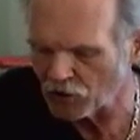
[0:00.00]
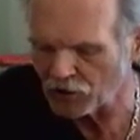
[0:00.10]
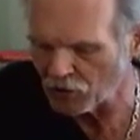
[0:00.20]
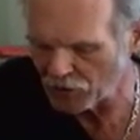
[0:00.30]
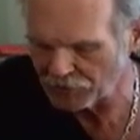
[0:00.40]

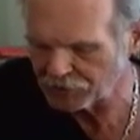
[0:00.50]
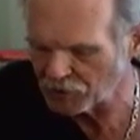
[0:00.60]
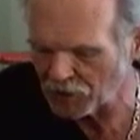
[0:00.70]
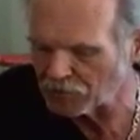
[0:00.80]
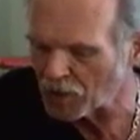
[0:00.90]
or going
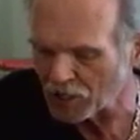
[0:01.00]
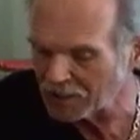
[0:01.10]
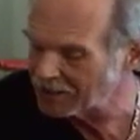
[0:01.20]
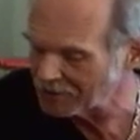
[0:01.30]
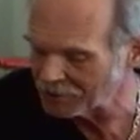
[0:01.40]
through and
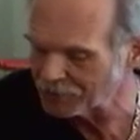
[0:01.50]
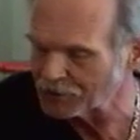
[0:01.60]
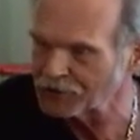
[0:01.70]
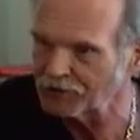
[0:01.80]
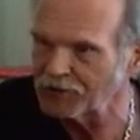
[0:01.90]
marking the
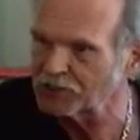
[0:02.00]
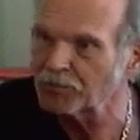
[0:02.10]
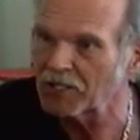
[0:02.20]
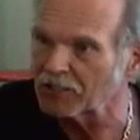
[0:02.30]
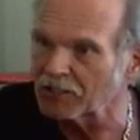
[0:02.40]
first of
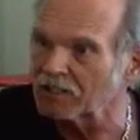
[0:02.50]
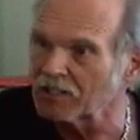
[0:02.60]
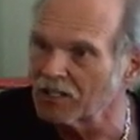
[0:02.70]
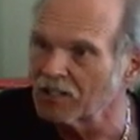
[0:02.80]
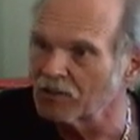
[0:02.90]
each pair
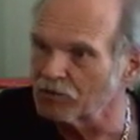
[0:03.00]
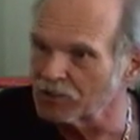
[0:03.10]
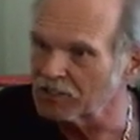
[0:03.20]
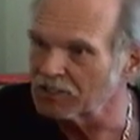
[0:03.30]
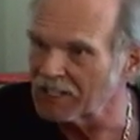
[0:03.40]

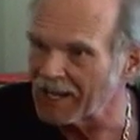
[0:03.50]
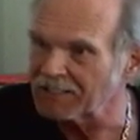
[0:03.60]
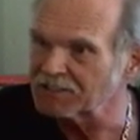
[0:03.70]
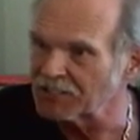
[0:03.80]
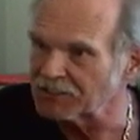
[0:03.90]
with a little
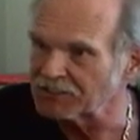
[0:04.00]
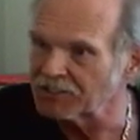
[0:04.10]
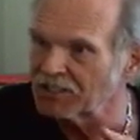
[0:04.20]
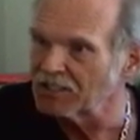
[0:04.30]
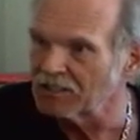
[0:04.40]
accent.